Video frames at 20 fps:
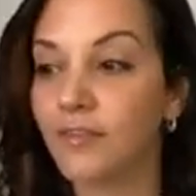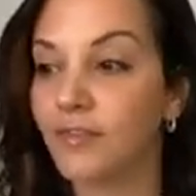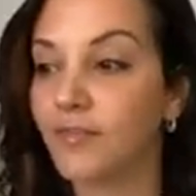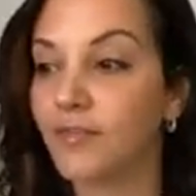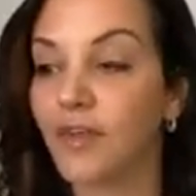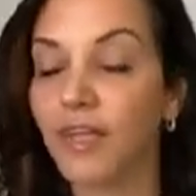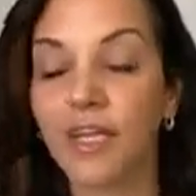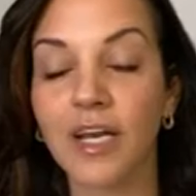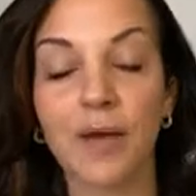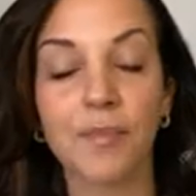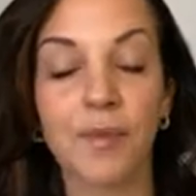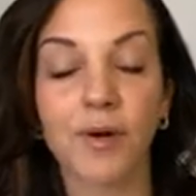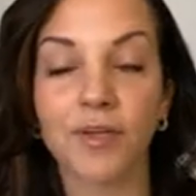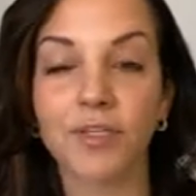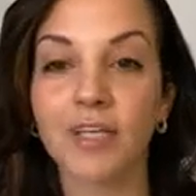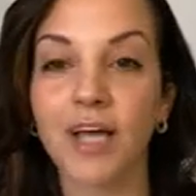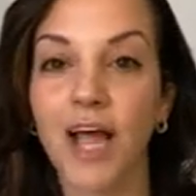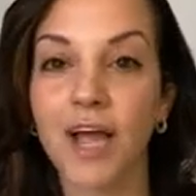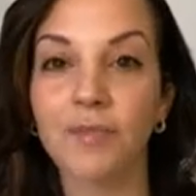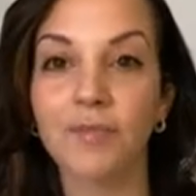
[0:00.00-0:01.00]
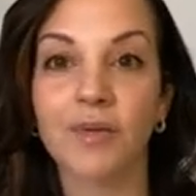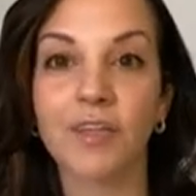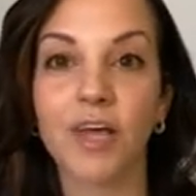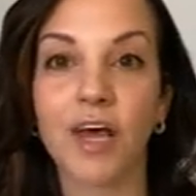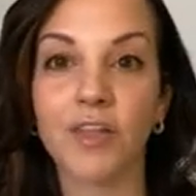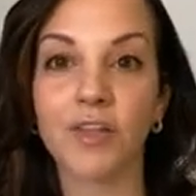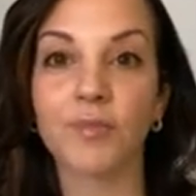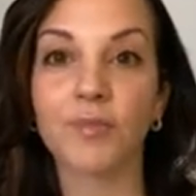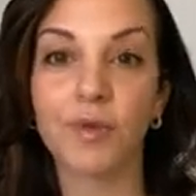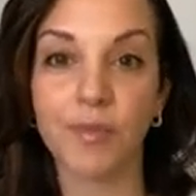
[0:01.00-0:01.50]
Filling up our time with
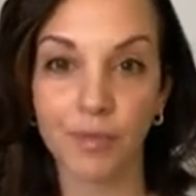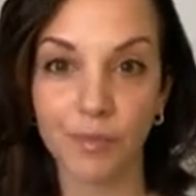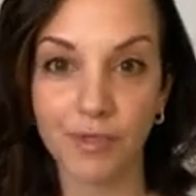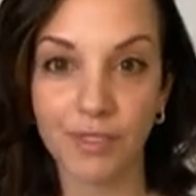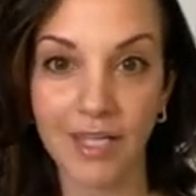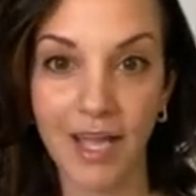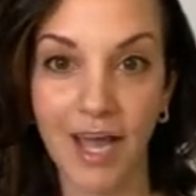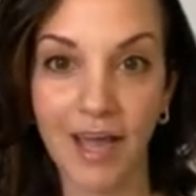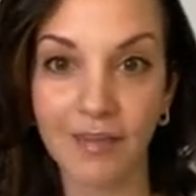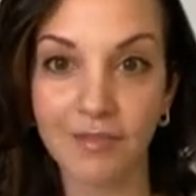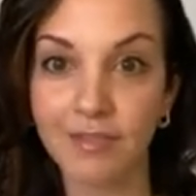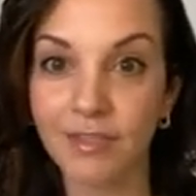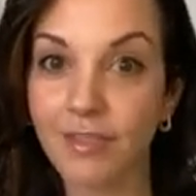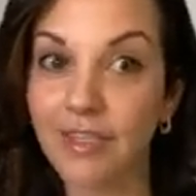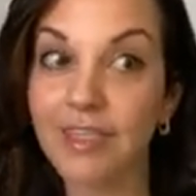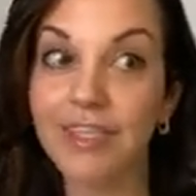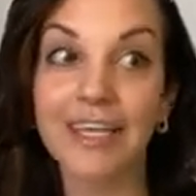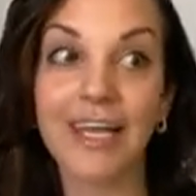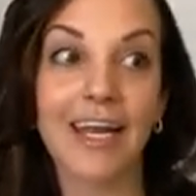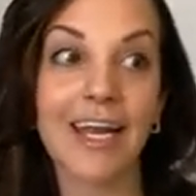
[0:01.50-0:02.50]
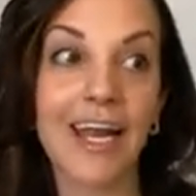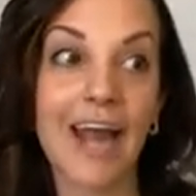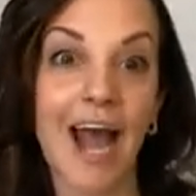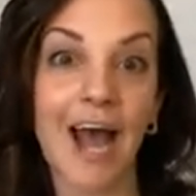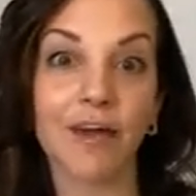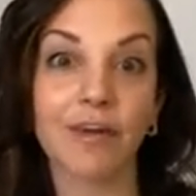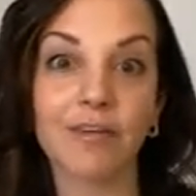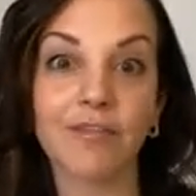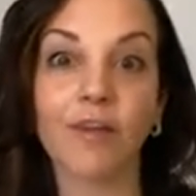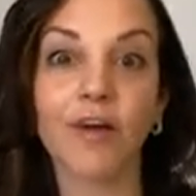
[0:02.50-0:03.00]
other people's lives, getting
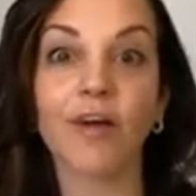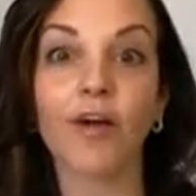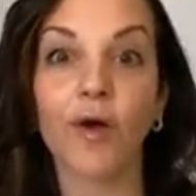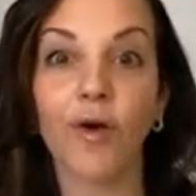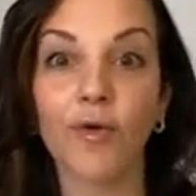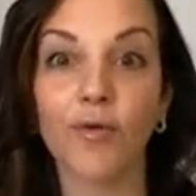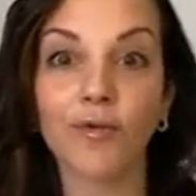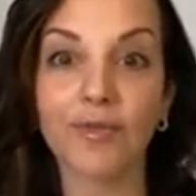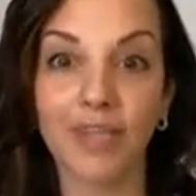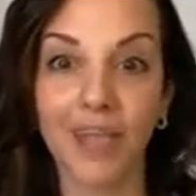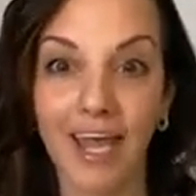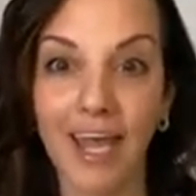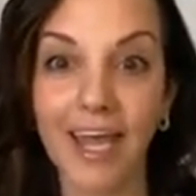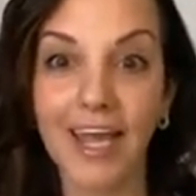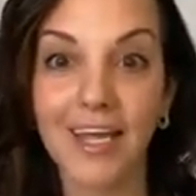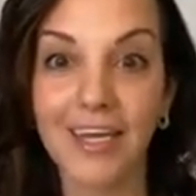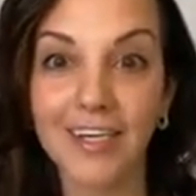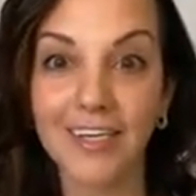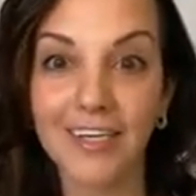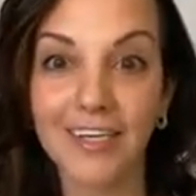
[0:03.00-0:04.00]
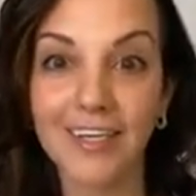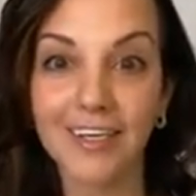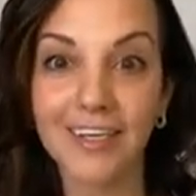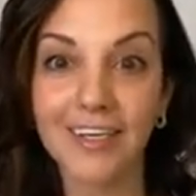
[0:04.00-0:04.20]
out of our own lane.